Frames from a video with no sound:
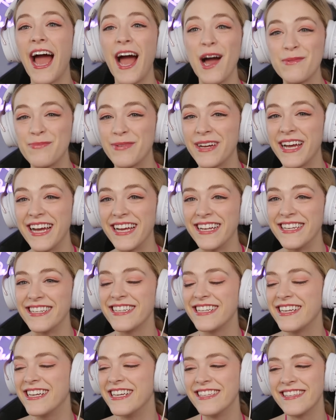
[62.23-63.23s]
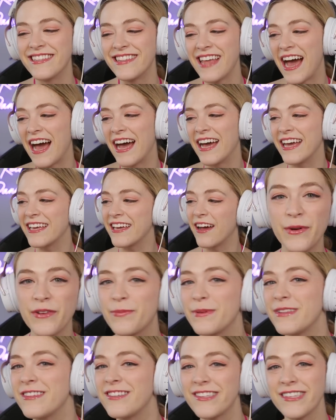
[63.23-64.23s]
happened is that
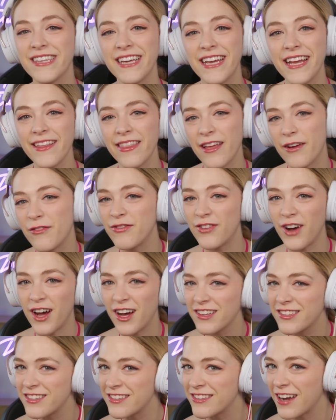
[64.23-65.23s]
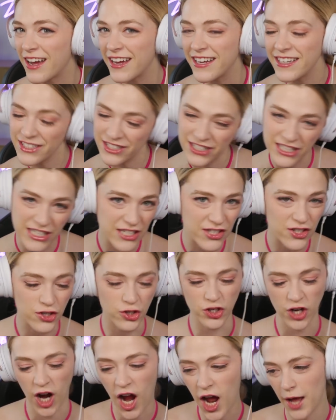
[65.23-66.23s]
we've been seeing that Fox is not into his
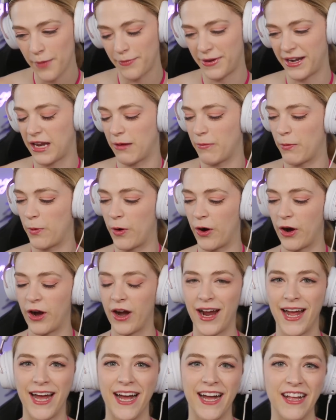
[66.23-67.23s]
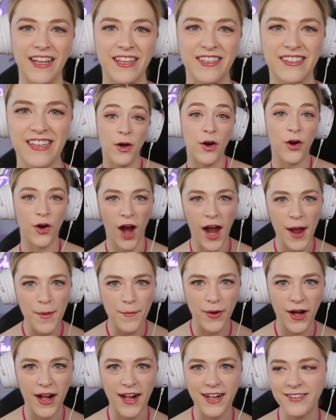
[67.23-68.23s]
job anymore as a
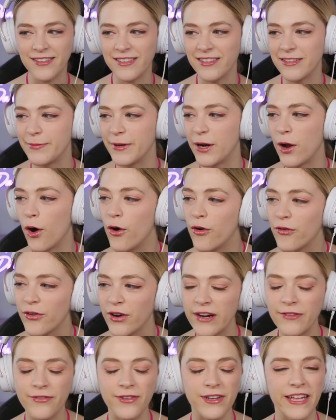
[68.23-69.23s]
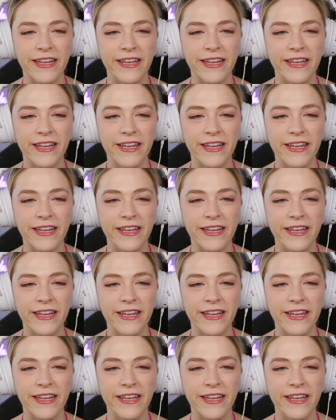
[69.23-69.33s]
crime boss. He's been over it for